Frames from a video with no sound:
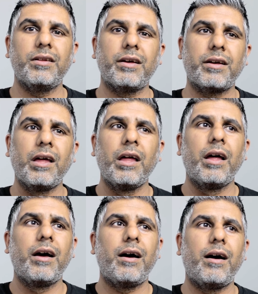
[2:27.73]
Like,
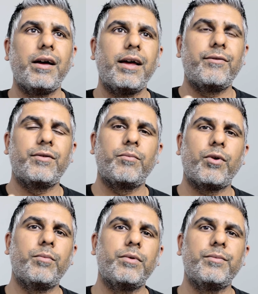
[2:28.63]
I have some
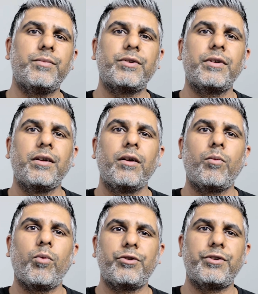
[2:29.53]
problems
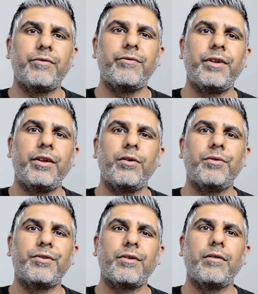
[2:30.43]
watching
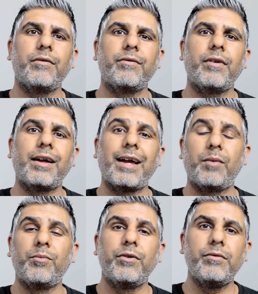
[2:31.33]
videos of
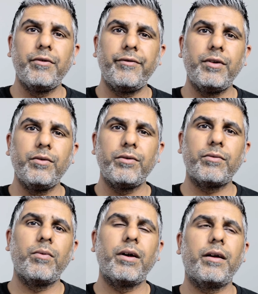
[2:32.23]
camera
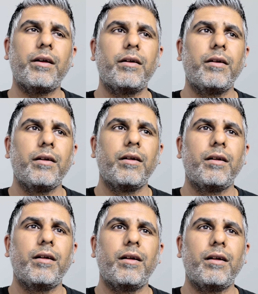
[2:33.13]
reviews where
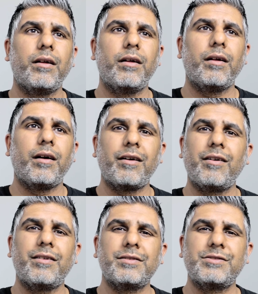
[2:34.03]
I
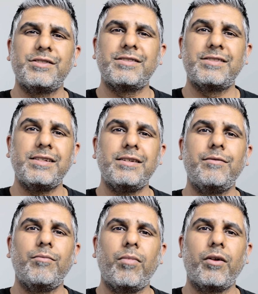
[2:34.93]
can't actually see
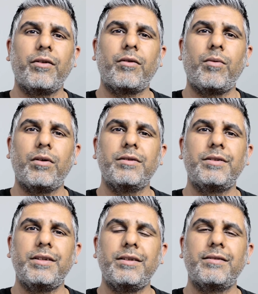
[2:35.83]
what the
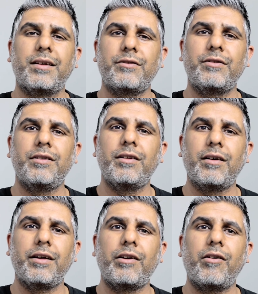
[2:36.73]
quality is actually
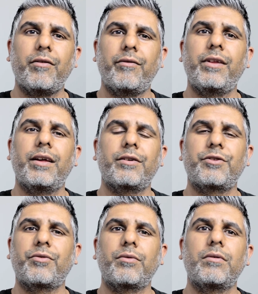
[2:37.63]
like of the
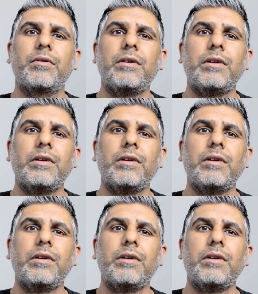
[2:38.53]
actual